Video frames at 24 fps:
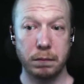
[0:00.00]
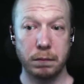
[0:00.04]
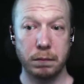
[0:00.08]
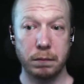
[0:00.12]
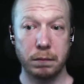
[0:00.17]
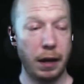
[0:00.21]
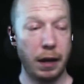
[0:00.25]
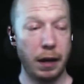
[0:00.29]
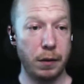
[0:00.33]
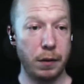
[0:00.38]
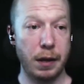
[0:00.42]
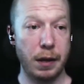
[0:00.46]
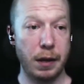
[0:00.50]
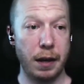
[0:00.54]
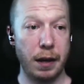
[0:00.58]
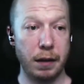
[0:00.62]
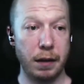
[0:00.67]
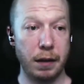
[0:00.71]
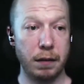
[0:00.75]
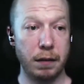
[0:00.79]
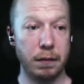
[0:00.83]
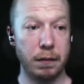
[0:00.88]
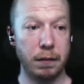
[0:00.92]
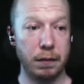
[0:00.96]

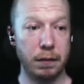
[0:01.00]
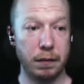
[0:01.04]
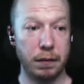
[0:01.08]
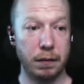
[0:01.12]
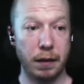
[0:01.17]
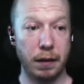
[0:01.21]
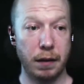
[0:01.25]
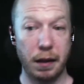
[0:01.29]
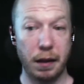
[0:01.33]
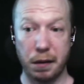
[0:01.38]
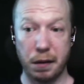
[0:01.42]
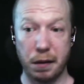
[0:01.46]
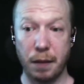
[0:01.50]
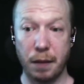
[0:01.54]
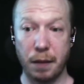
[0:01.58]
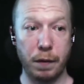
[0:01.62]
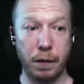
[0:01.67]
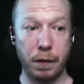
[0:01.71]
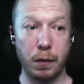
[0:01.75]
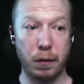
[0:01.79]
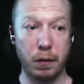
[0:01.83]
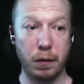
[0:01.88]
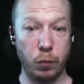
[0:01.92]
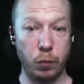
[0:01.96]
and some of
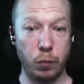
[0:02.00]
those